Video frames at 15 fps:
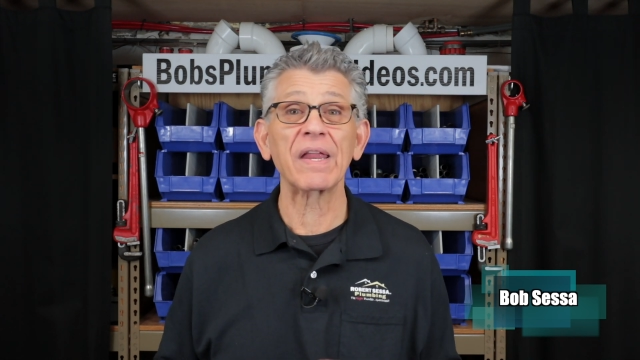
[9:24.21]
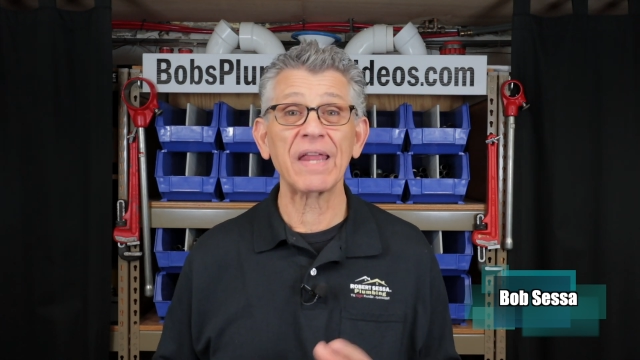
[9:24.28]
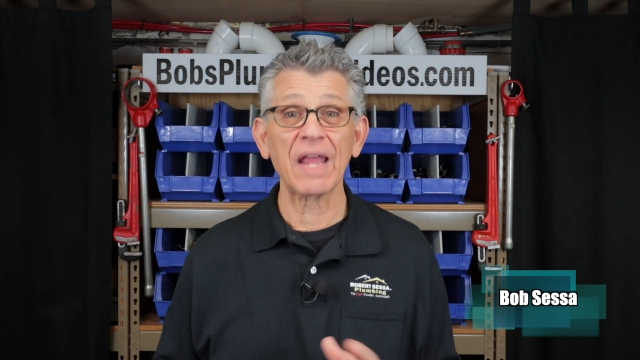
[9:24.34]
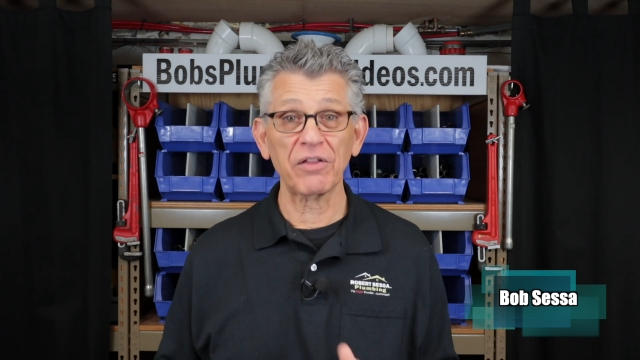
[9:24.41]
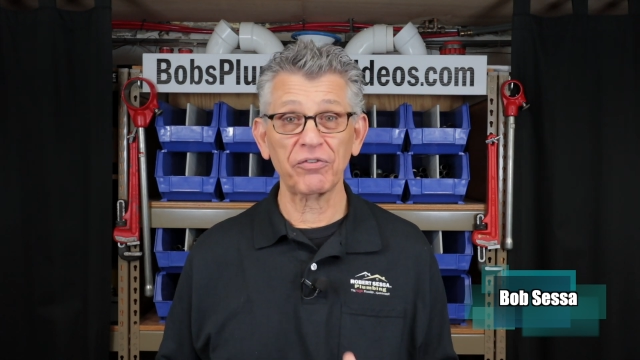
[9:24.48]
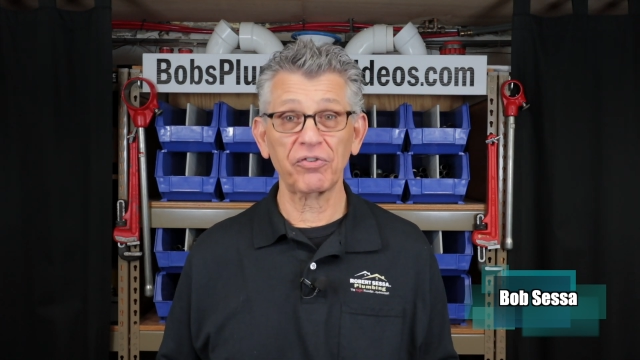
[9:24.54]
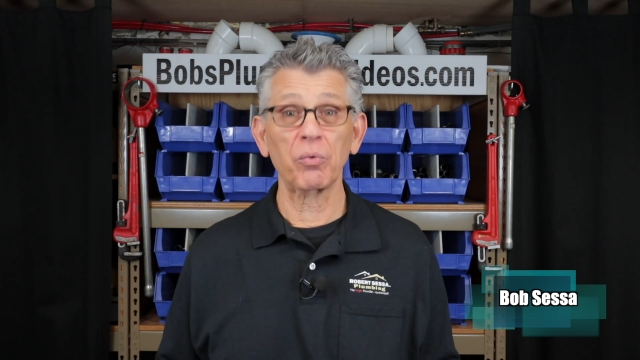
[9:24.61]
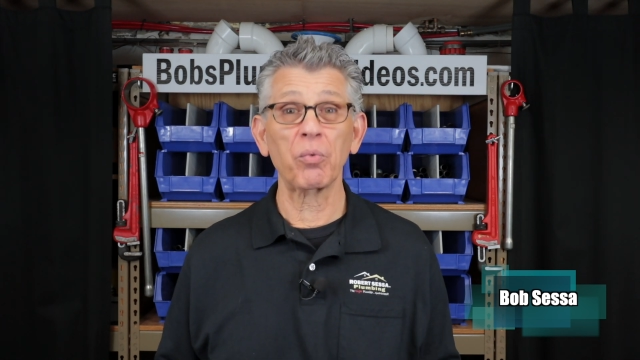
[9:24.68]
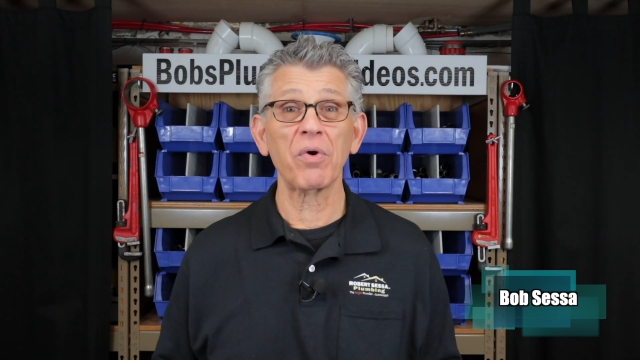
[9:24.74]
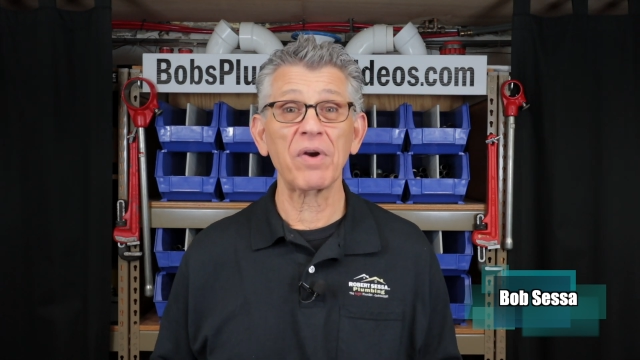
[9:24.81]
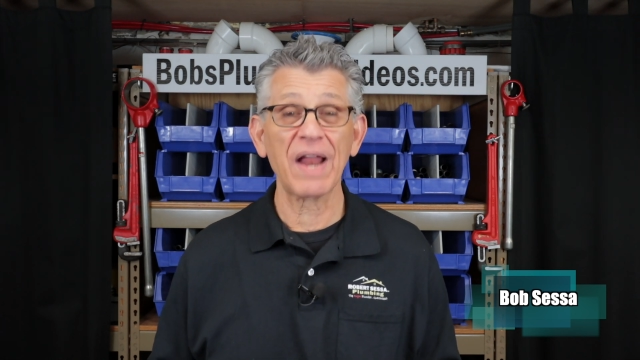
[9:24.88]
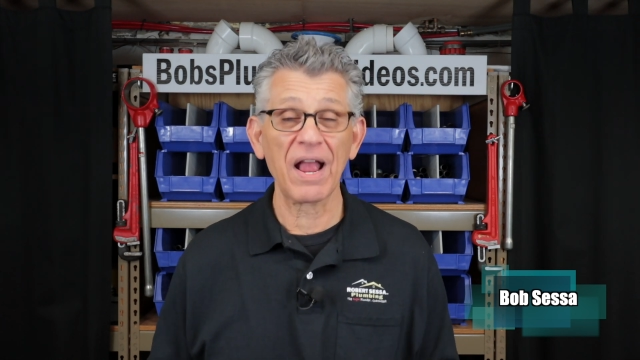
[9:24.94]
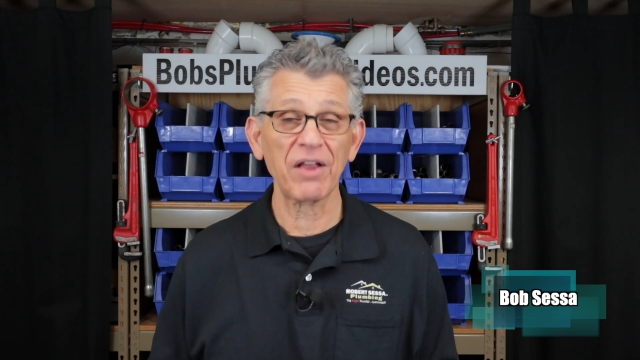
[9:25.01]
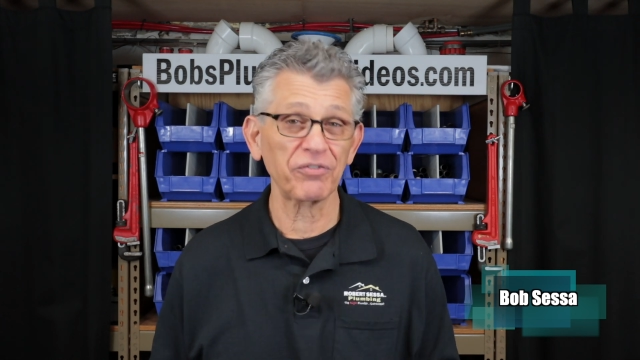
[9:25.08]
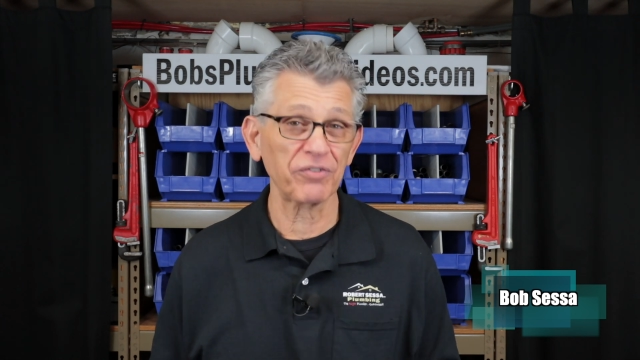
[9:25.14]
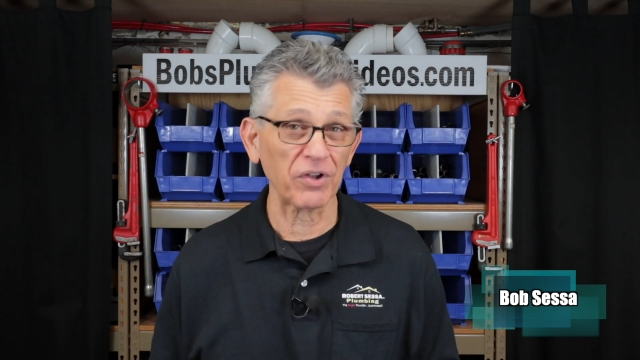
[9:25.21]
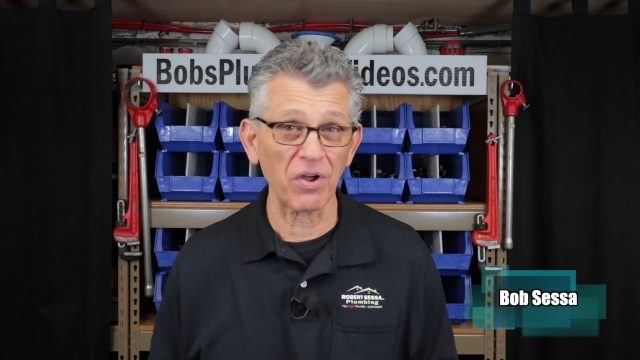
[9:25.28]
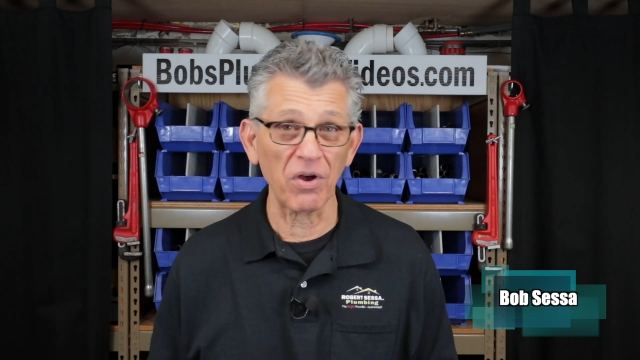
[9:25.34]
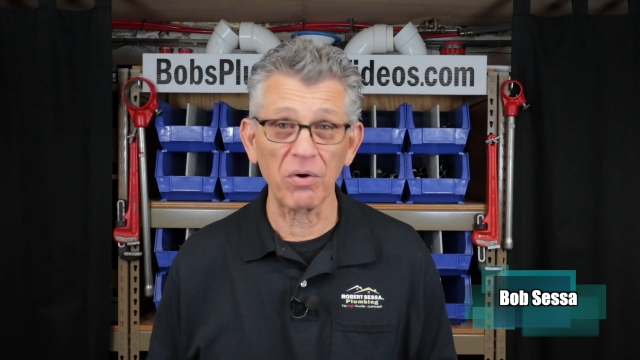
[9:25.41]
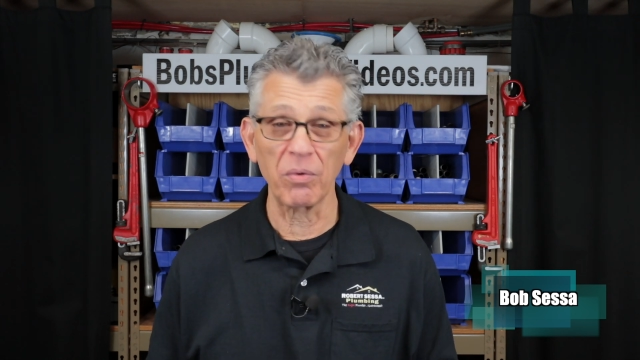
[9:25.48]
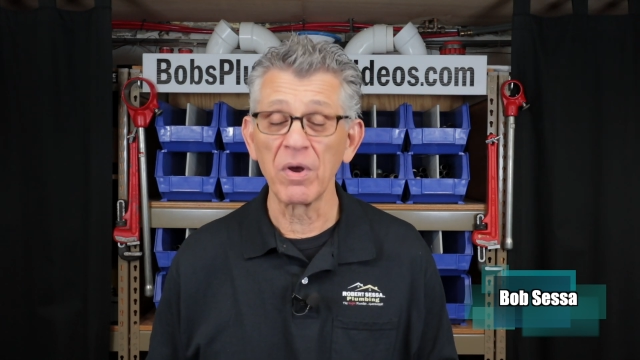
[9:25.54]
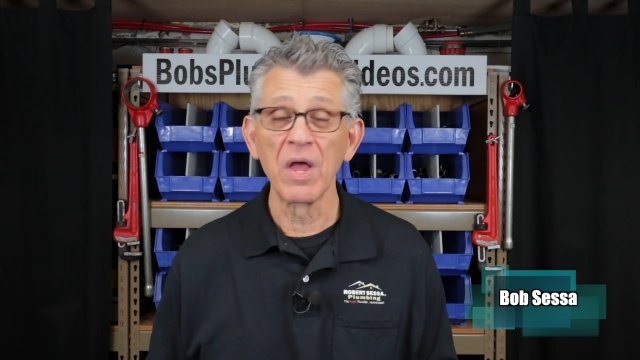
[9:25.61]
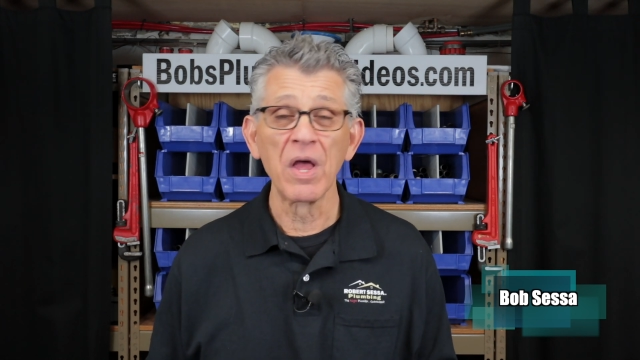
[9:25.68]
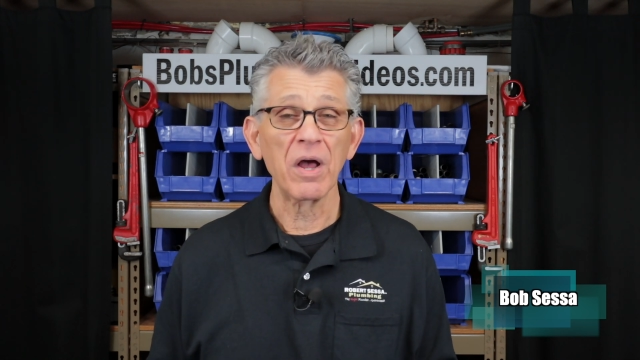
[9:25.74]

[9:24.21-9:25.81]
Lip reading: gets to where it has to go.